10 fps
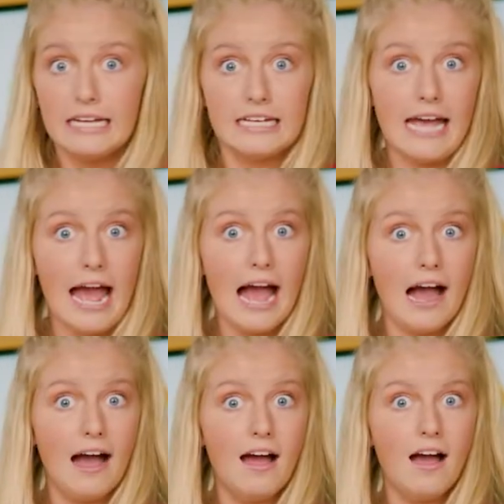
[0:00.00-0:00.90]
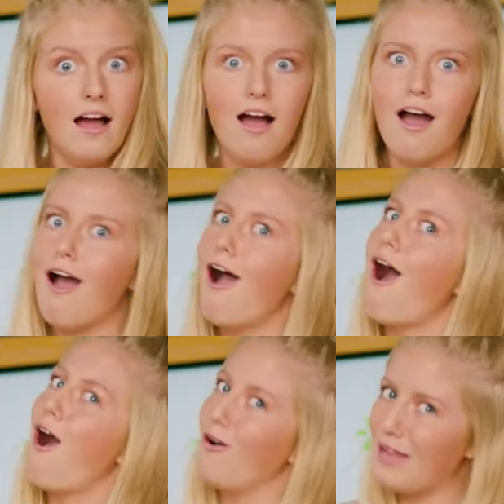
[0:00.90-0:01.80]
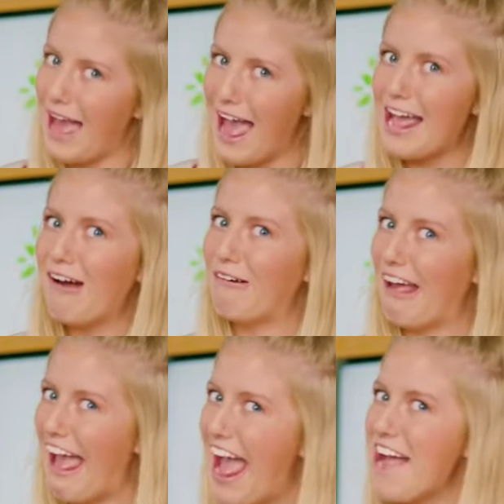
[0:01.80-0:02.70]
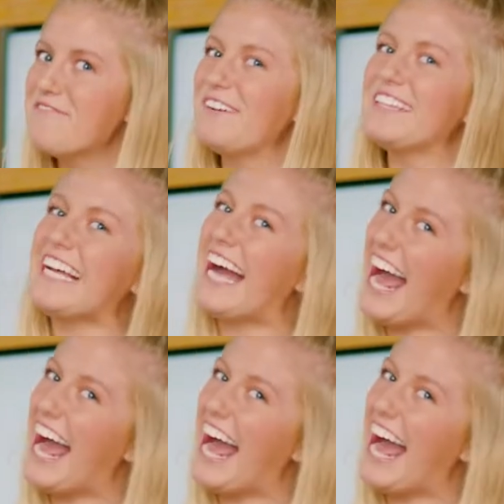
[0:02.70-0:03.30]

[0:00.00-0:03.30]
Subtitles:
Yeah? Okay, well,